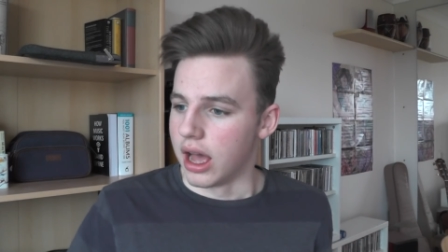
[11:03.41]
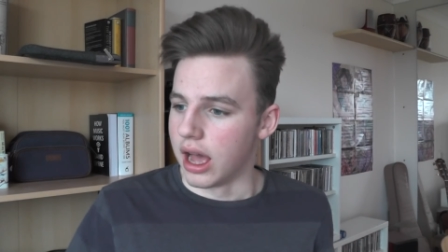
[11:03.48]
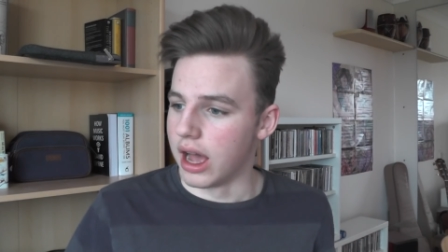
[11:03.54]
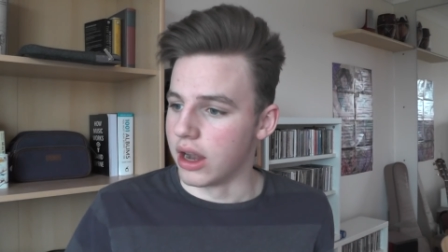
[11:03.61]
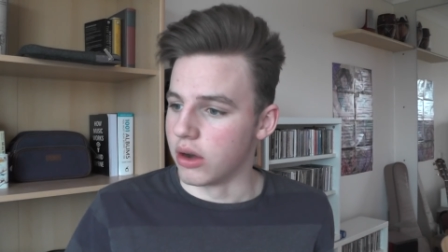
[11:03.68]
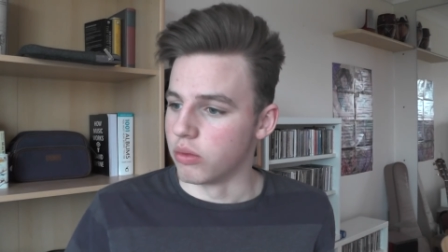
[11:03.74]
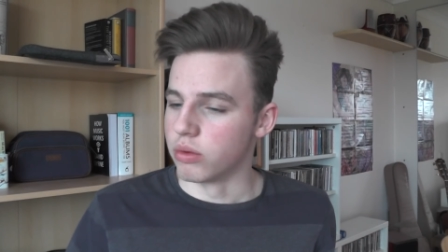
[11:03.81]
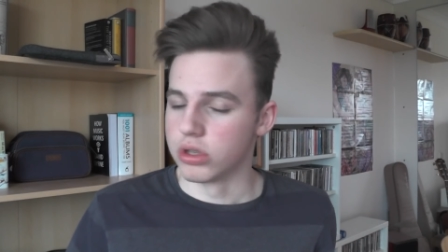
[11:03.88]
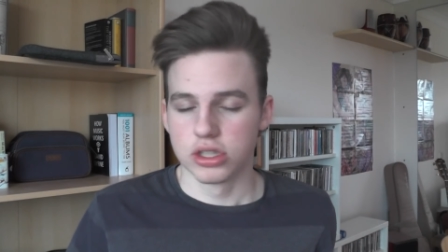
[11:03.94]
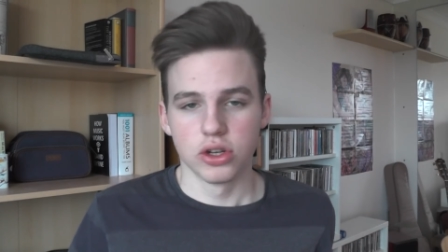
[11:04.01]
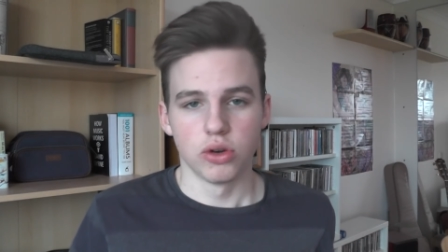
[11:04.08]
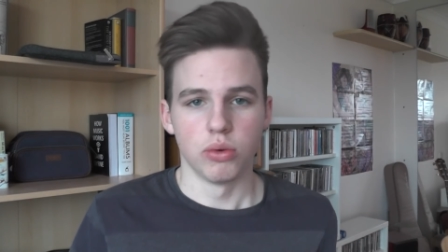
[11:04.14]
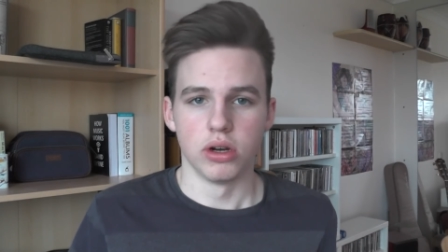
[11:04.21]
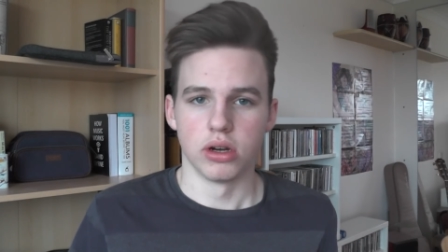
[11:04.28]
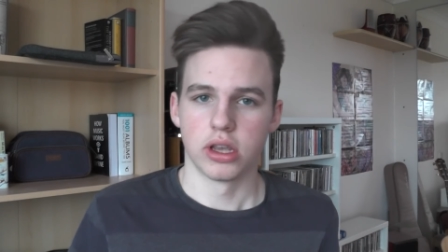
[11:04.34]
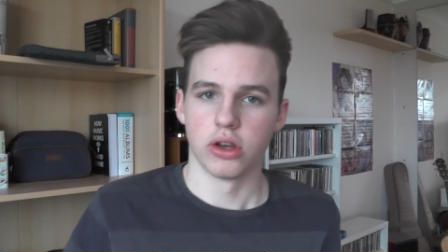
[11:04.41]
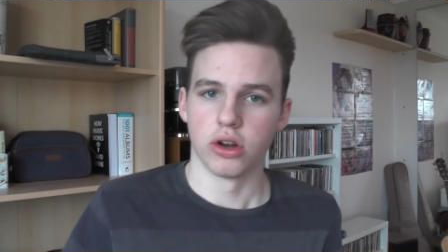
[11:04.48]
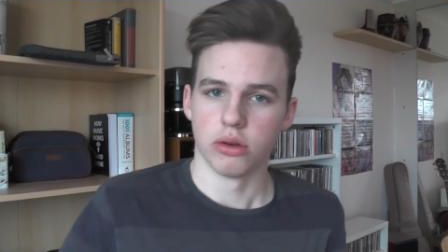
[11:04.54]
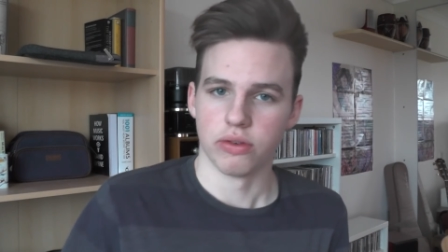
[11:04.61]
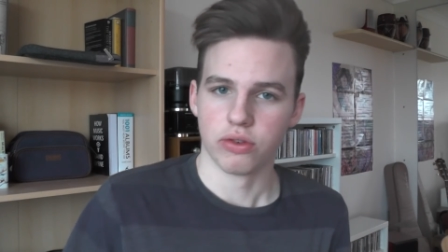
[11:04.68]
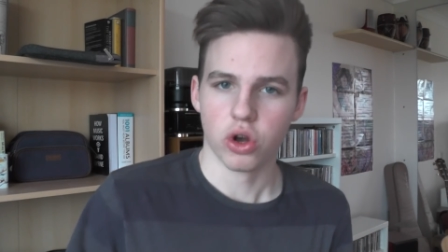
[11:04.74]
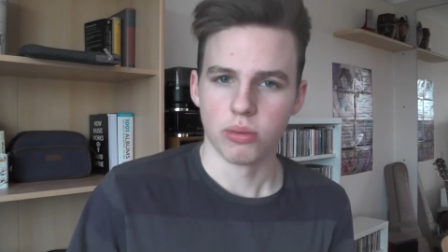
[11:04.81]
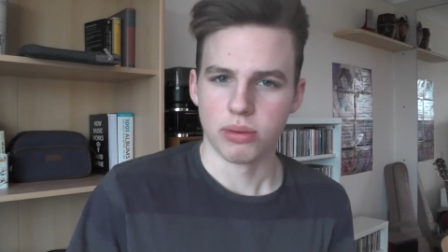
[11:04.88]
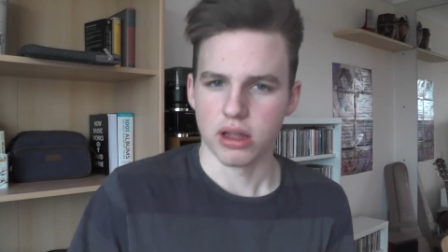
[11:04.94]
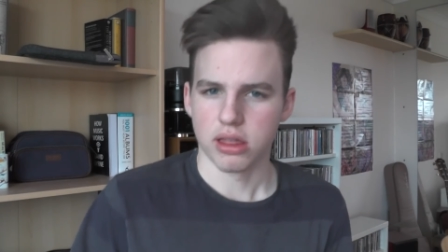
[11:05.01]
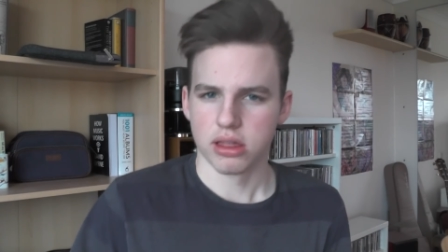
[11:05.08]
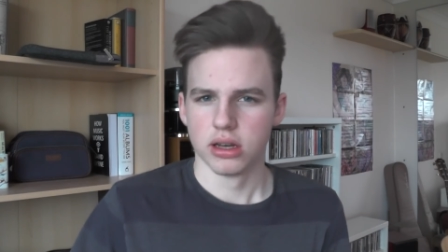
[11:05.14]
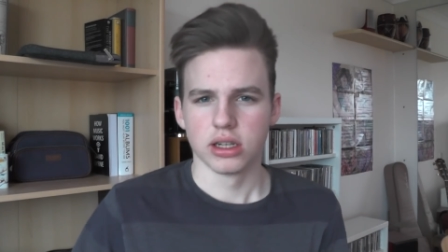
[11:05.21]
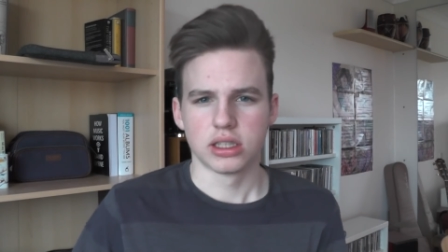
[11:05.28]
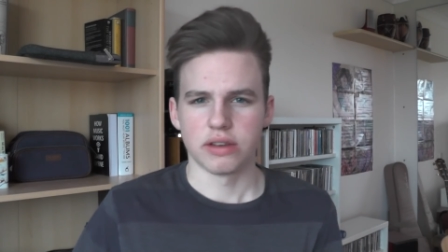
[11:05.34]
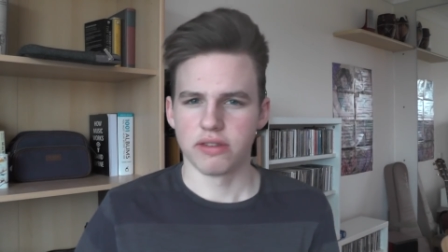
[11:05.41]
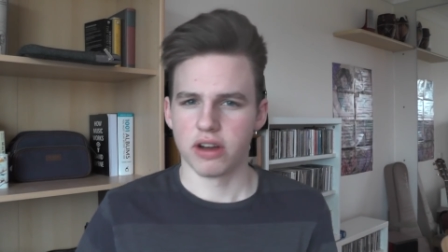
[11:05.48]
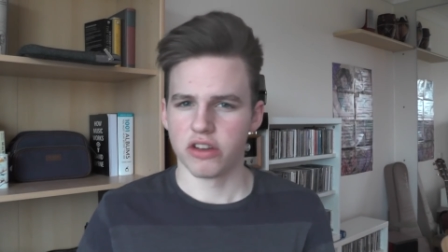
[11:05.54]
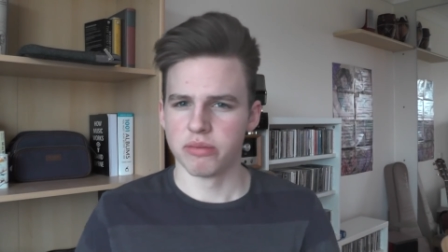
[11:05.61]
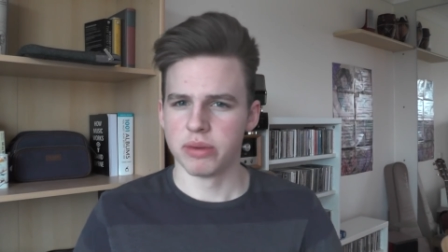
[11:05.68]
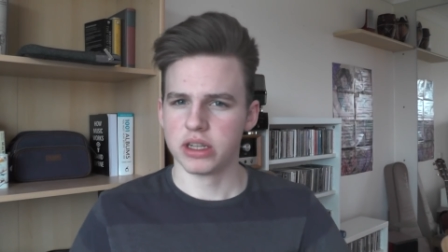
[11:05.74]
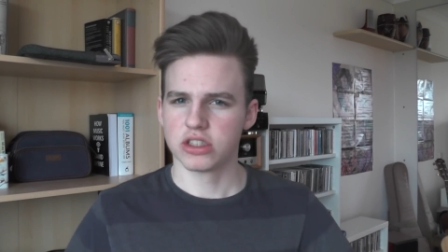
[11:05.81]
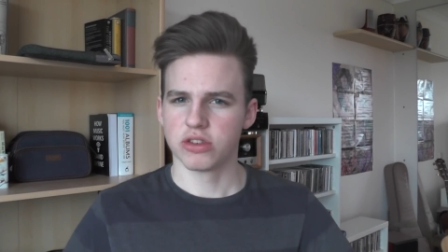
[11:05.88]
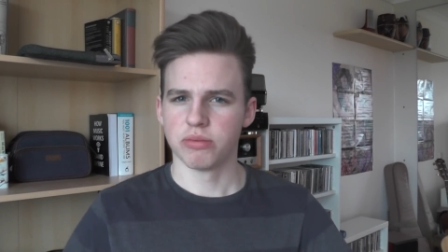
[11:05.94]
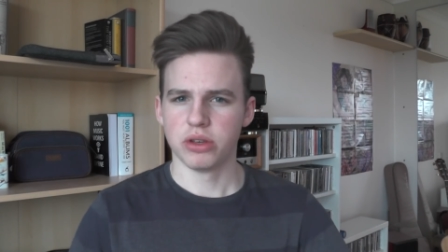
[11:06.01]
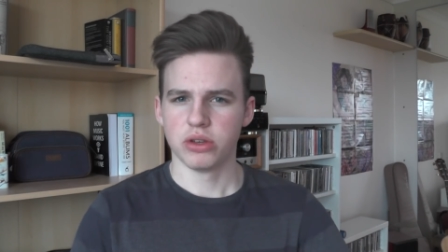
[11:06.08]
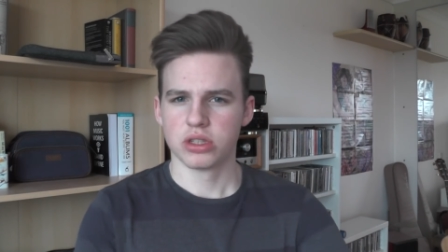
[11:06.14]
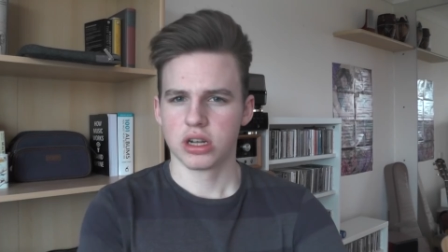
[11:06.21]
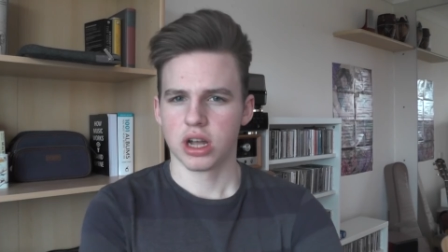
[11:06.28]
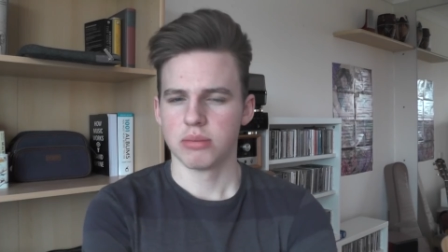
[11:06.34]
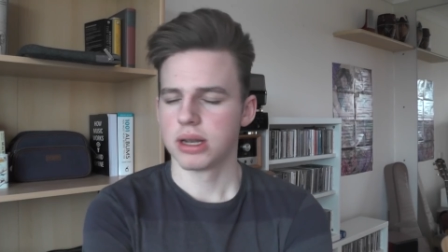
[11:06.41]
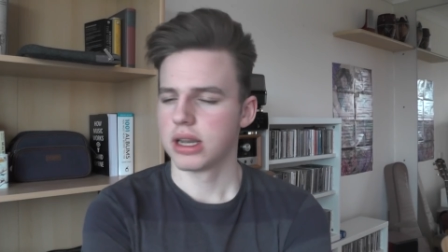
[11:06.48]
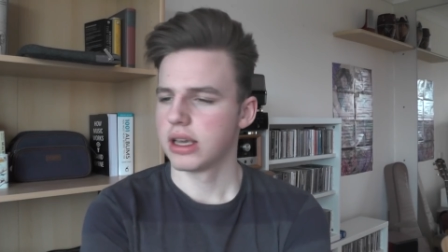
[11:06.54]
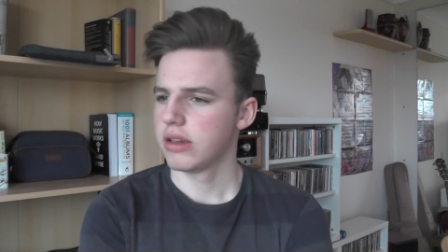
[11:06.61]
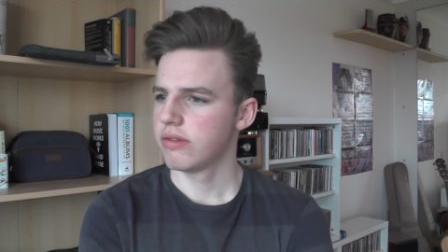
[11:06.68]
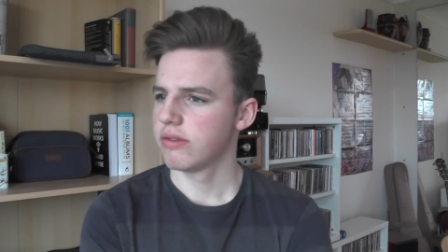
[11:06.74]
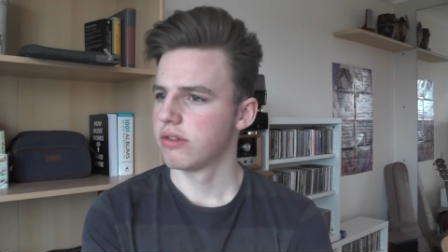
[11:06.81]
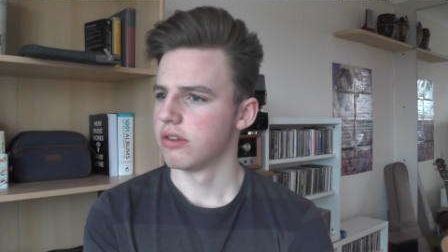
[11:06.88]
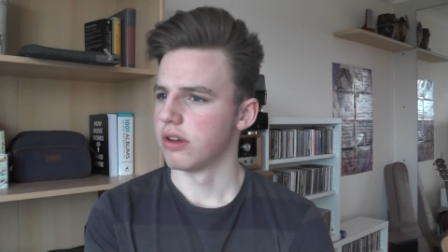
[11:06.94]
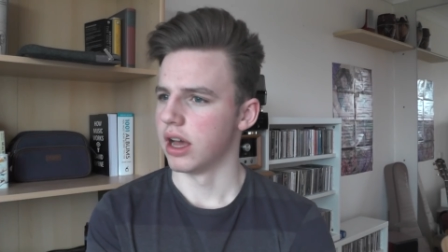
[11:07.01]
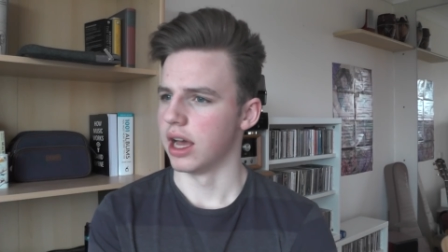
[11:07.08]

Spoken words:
And we're still working on it. We've got about 35 minutes of music, I believe,